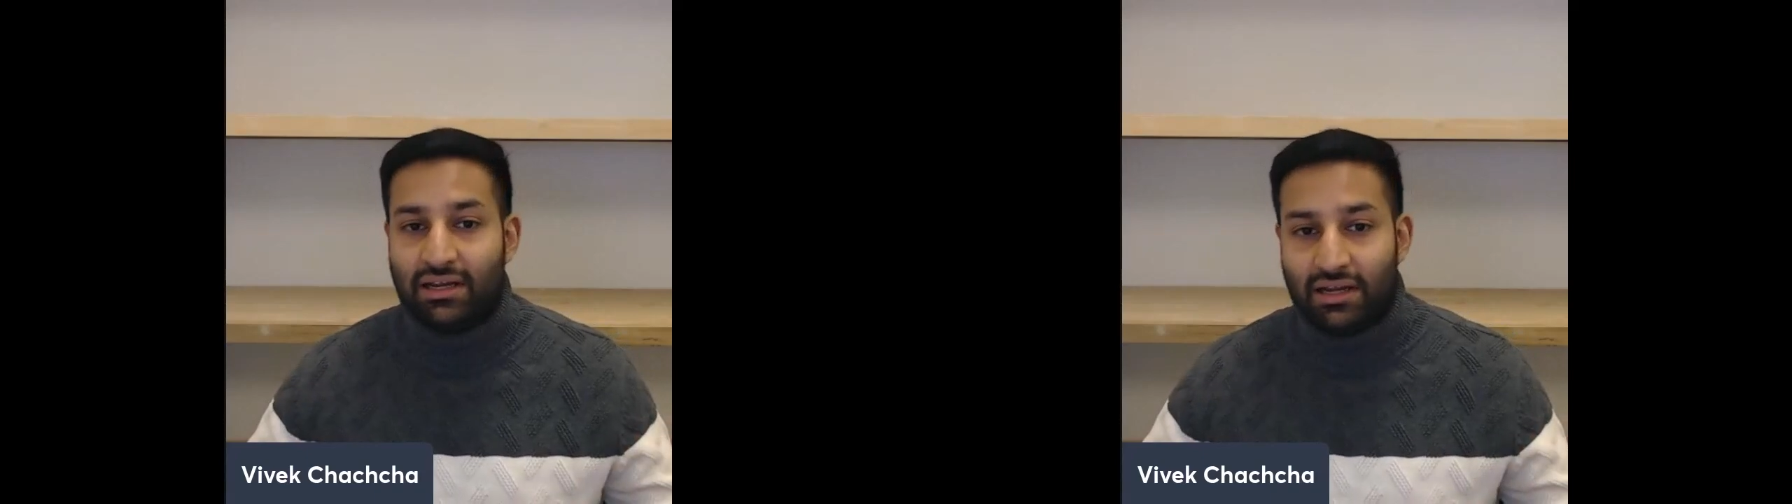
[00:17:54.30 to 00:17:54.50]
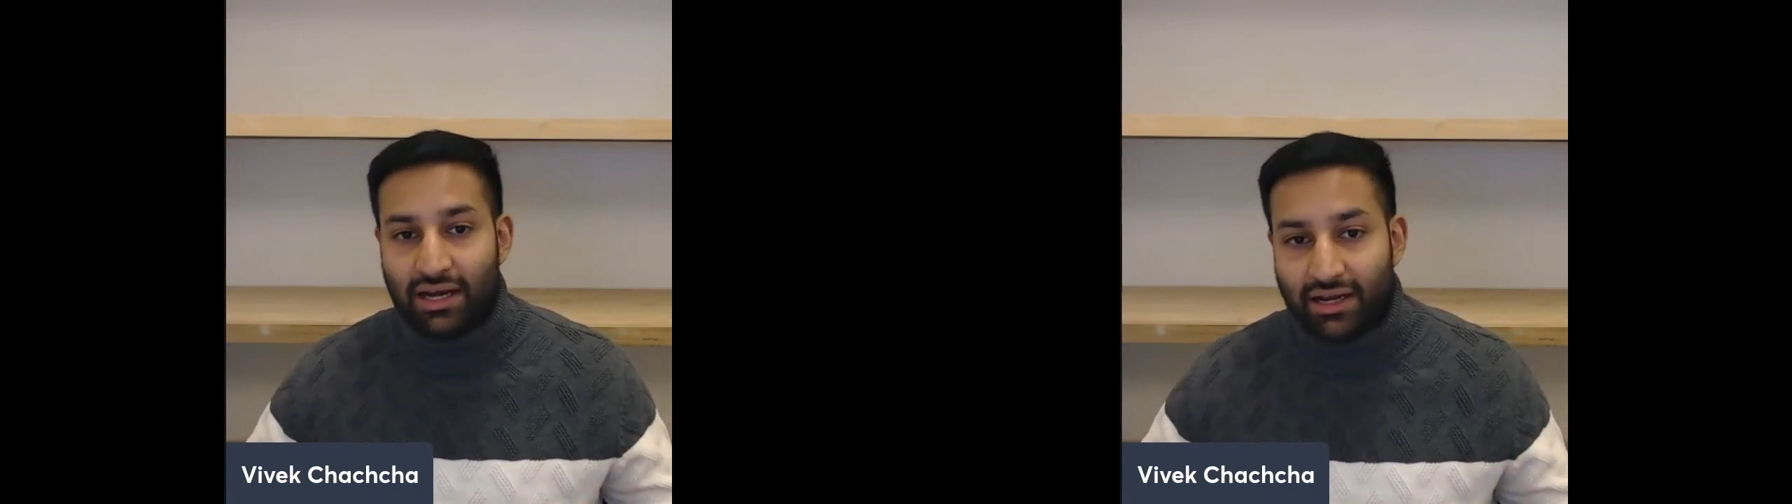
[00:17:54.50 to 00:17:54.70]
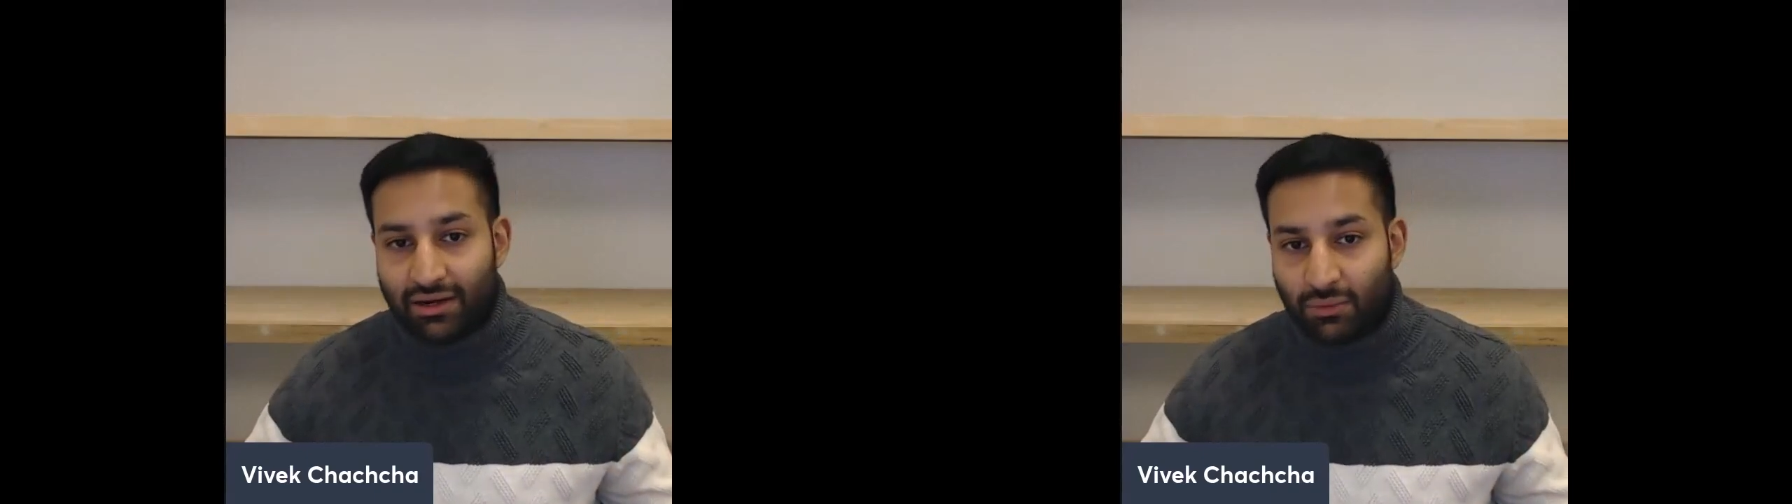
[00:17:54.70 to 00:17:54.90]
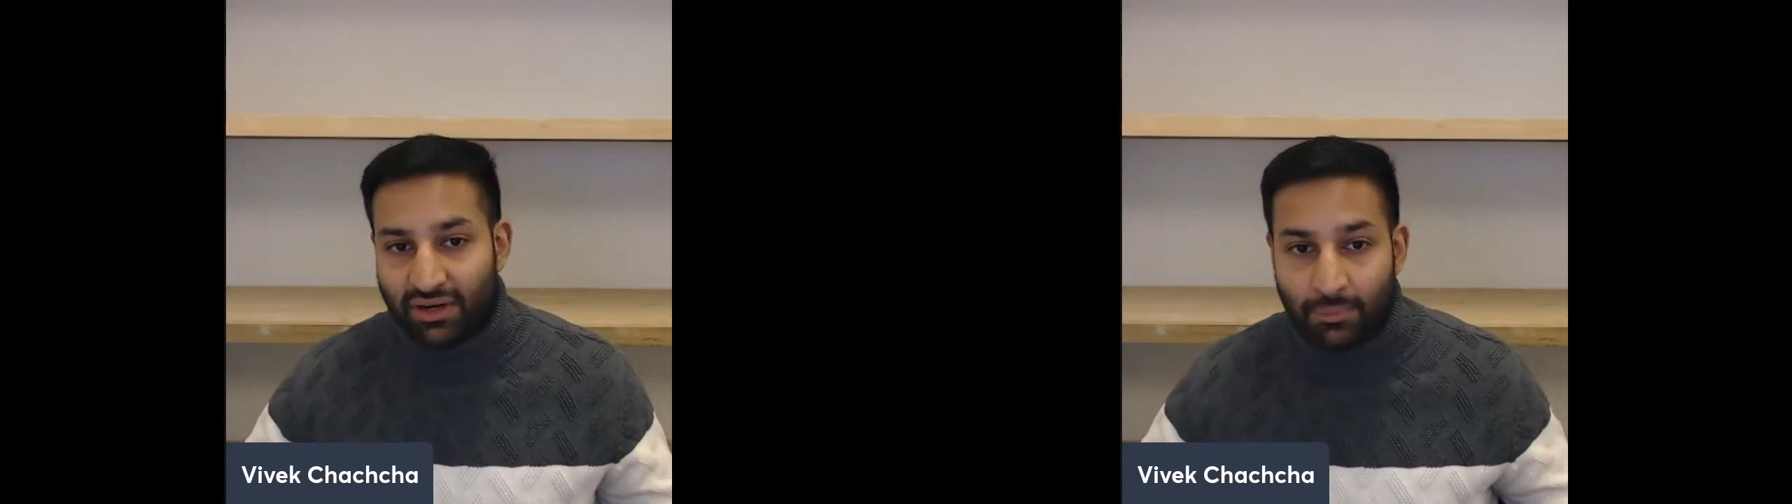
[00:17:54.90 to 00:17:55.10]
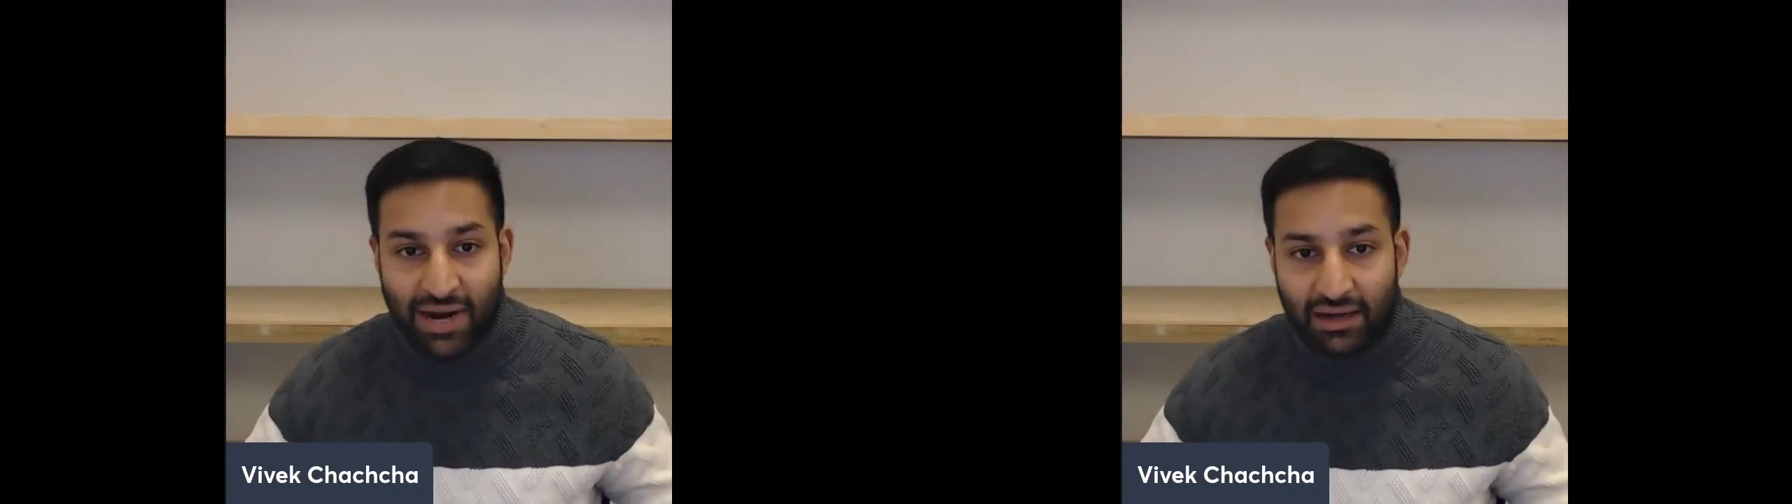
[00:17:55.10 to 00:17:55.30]

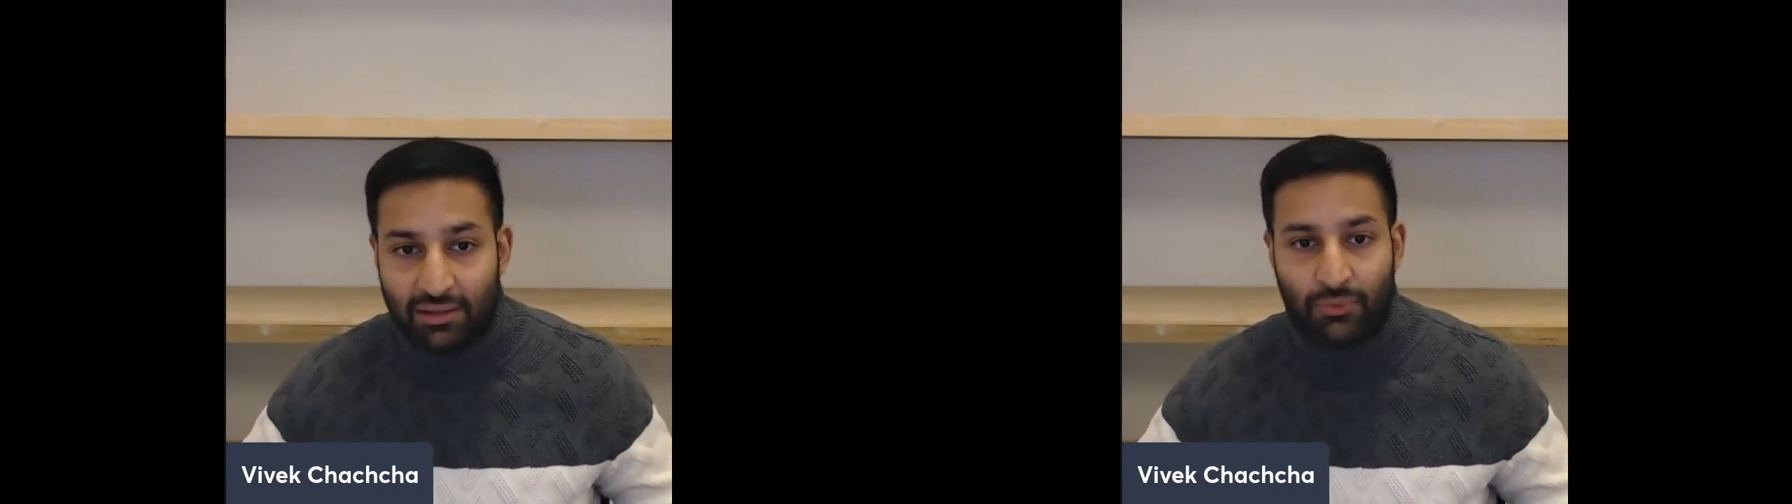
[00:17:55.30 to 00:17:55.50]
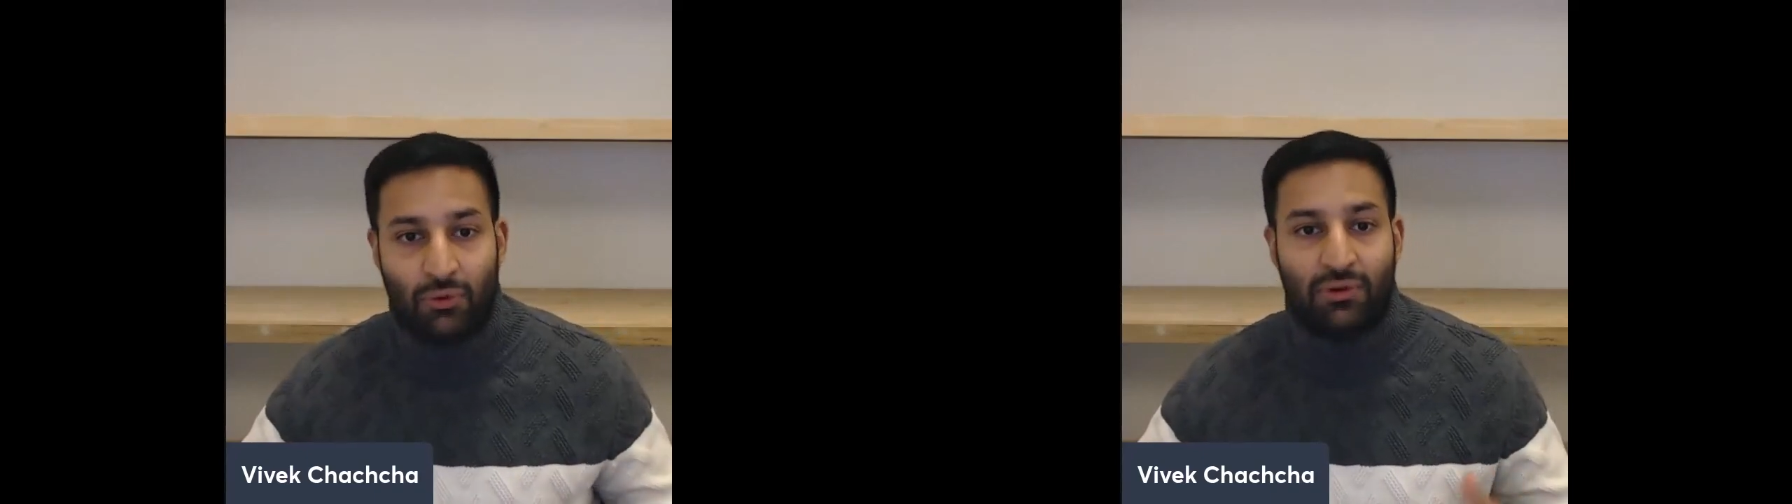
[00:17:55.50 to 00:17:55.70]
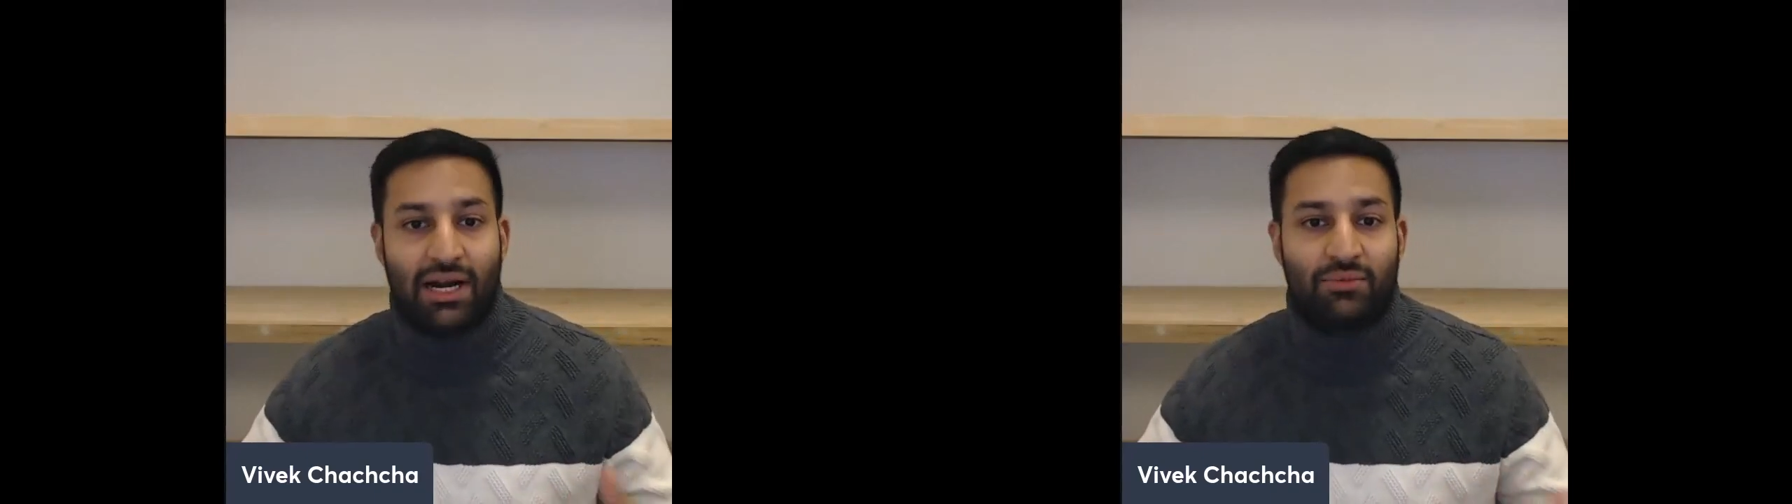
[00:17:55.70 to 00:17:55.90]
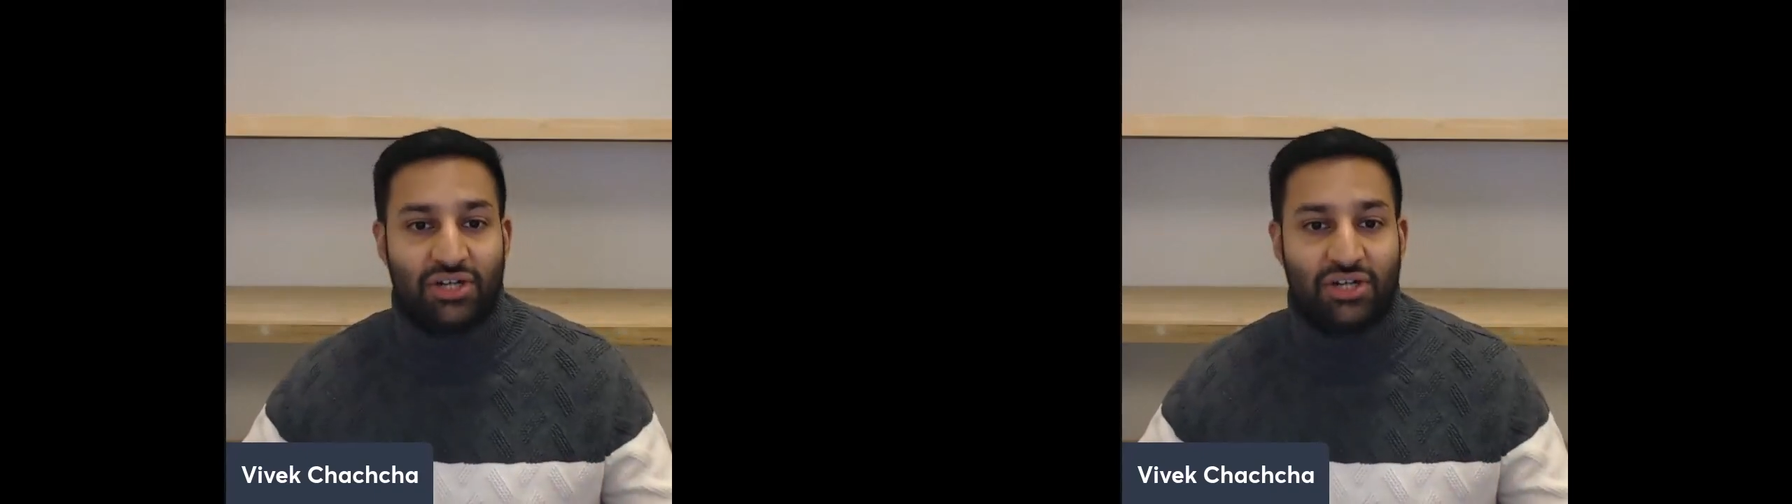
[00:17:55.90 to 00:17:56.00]
run a pilot program,